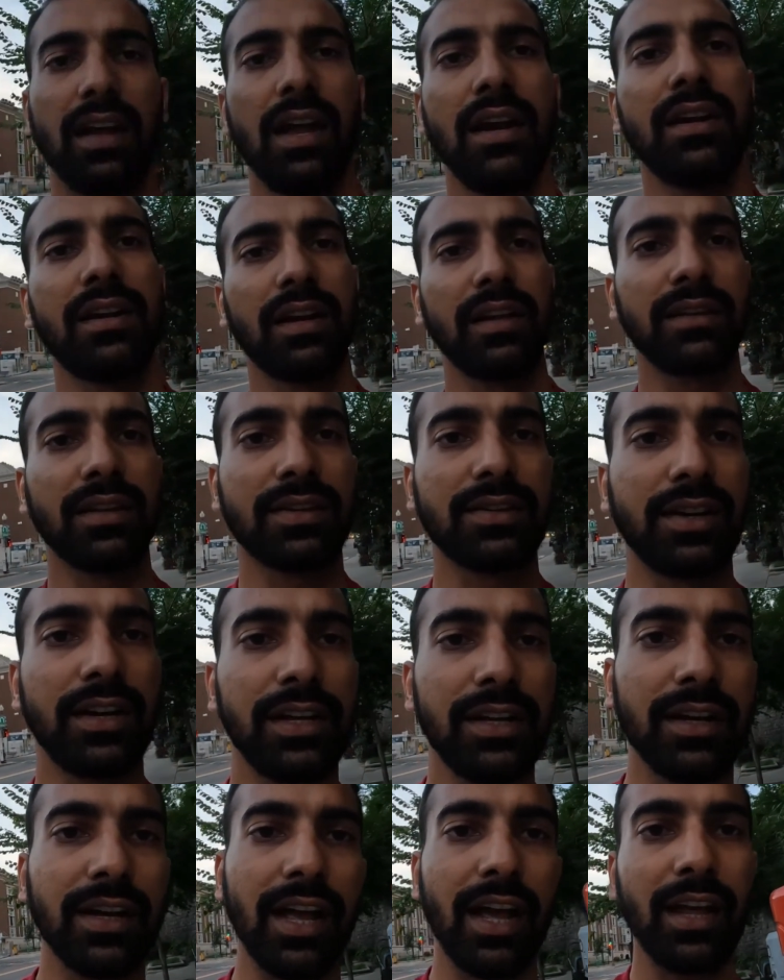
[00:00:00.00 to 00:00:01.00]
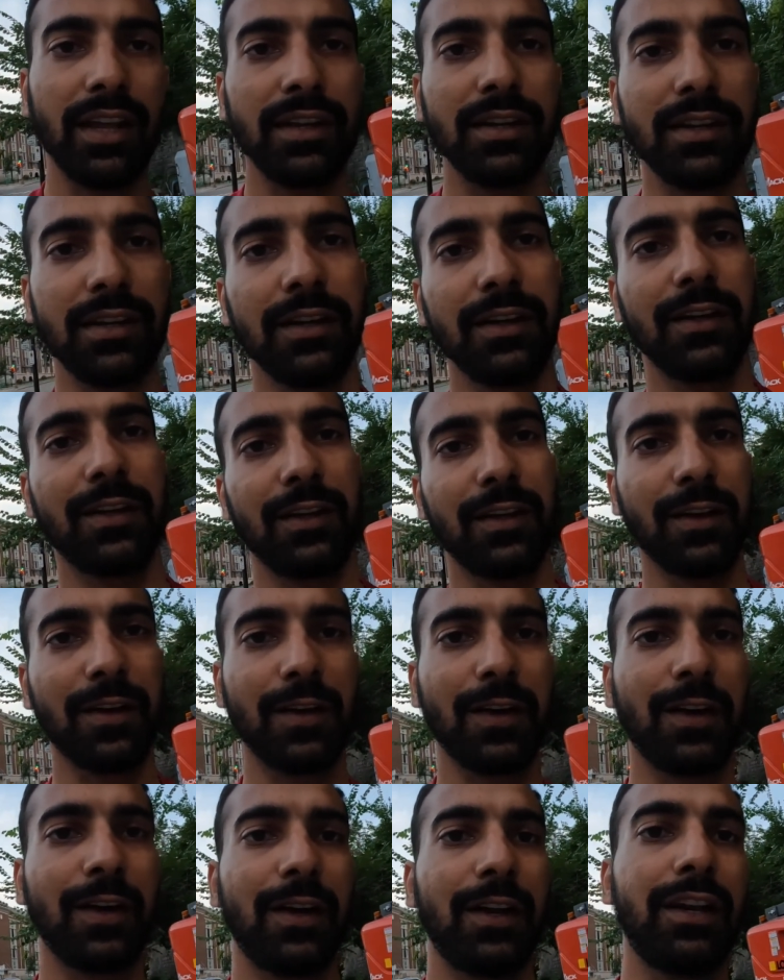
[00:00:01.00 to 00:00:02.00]
Entering the city again,
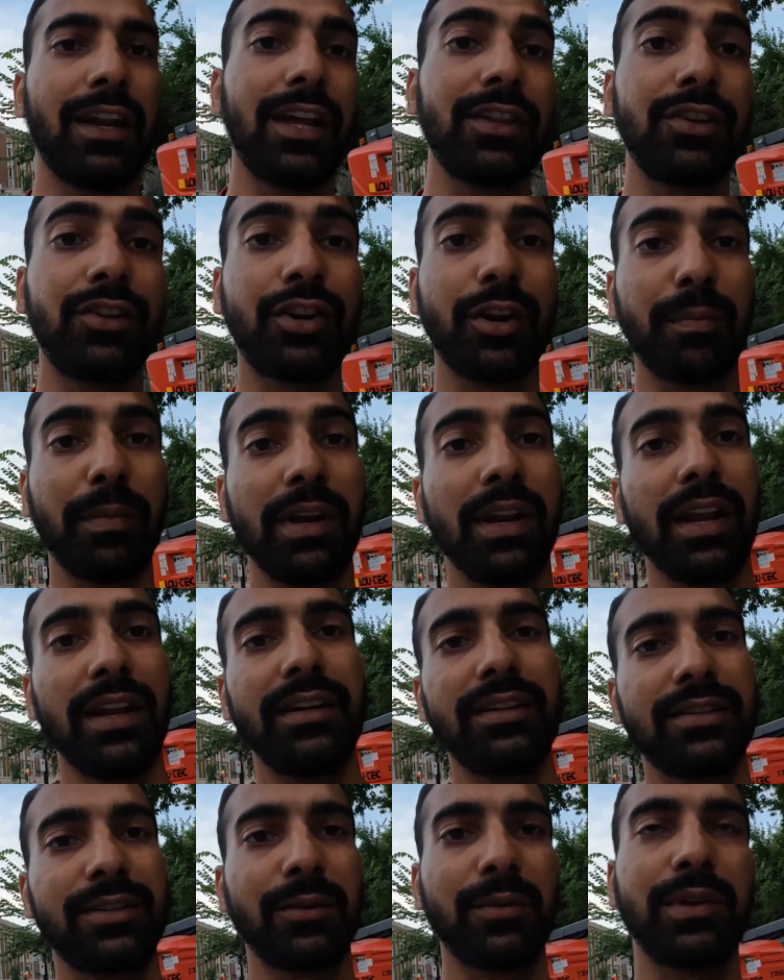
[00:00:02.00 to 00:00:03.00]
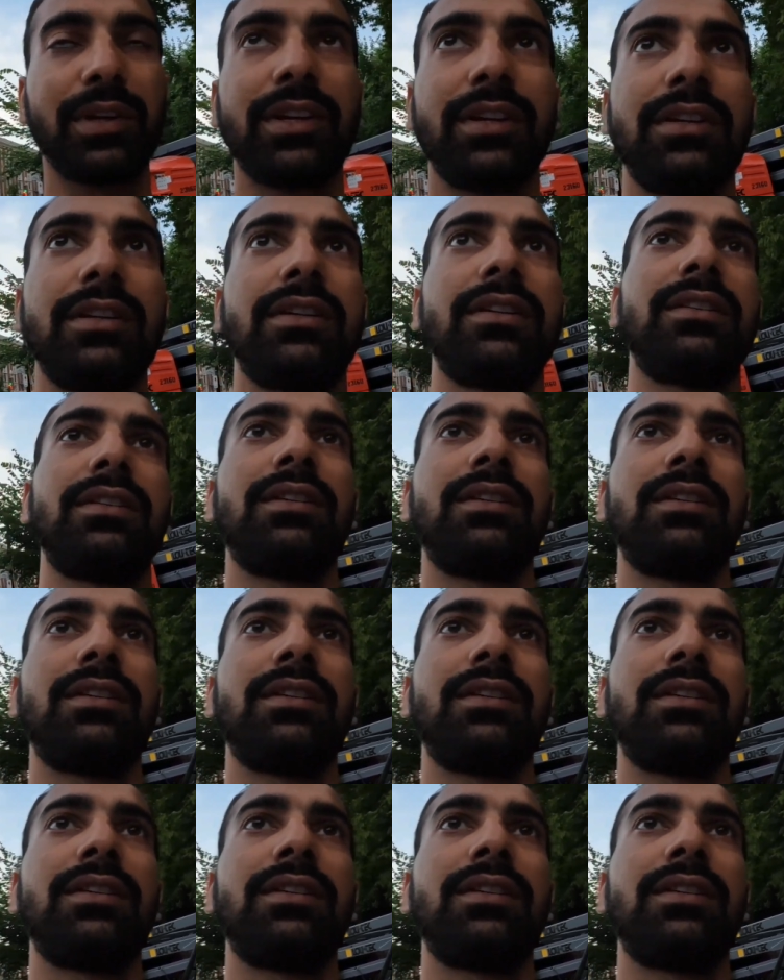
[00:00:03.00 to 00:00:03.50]
uh, like the trippy lights over here.